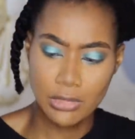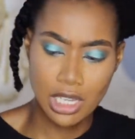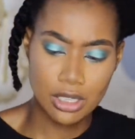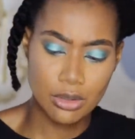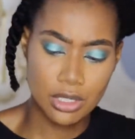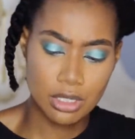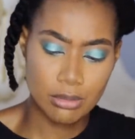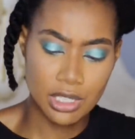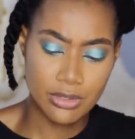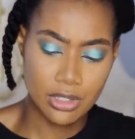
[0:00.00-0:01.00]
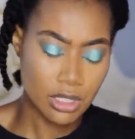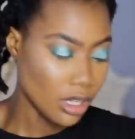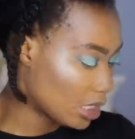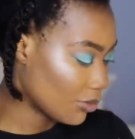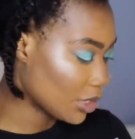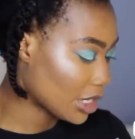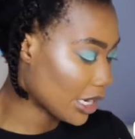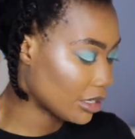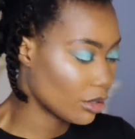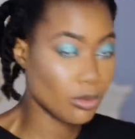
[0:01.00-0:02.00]
I do it in a bit of a different
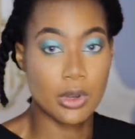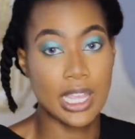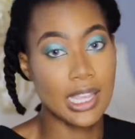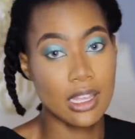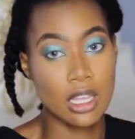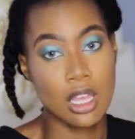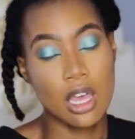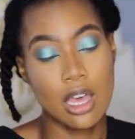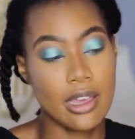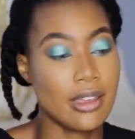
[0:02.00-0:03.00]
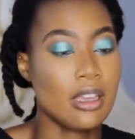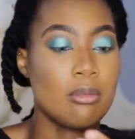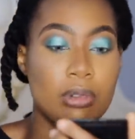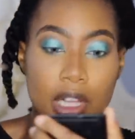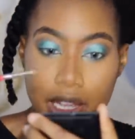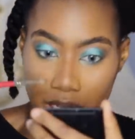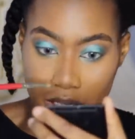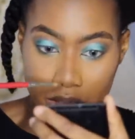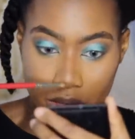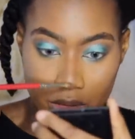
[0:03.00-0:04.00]
kind of way. I apply
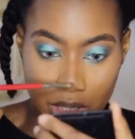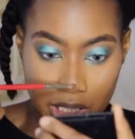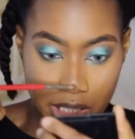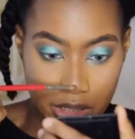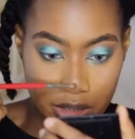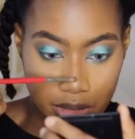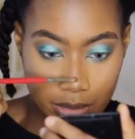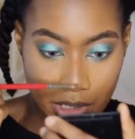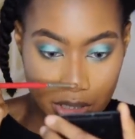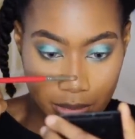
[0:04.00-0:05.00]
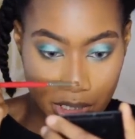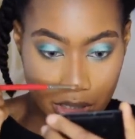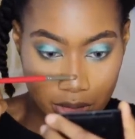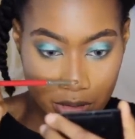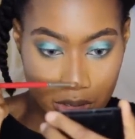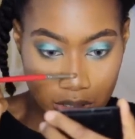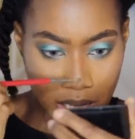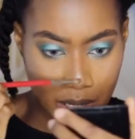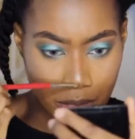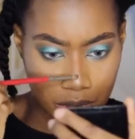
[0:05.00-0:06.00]
it to only like two spots on my nose.
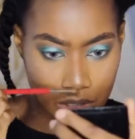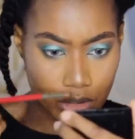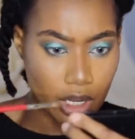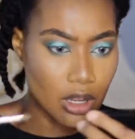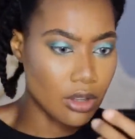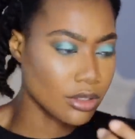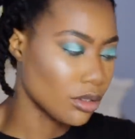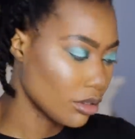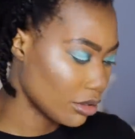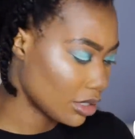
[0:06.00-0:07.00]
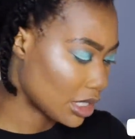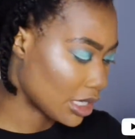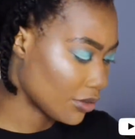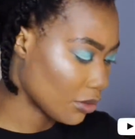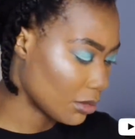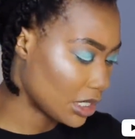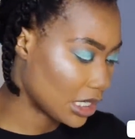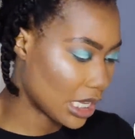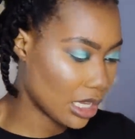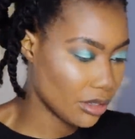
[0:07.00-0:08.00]
I'm pretty sure I also learned this from
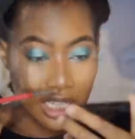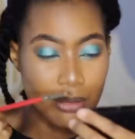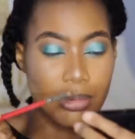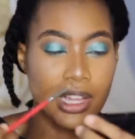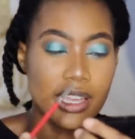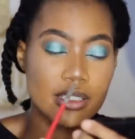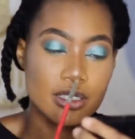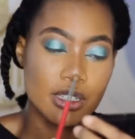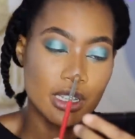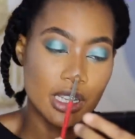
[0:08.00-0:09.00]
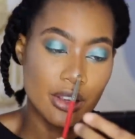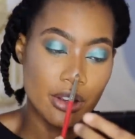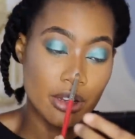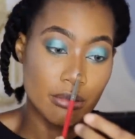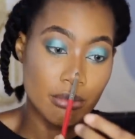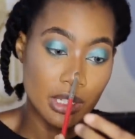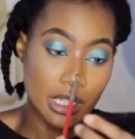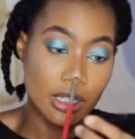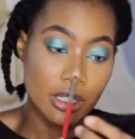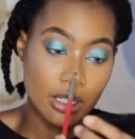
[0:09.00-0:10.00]
Jide. He applies to here on
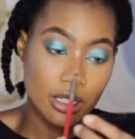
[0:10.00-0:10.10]
me.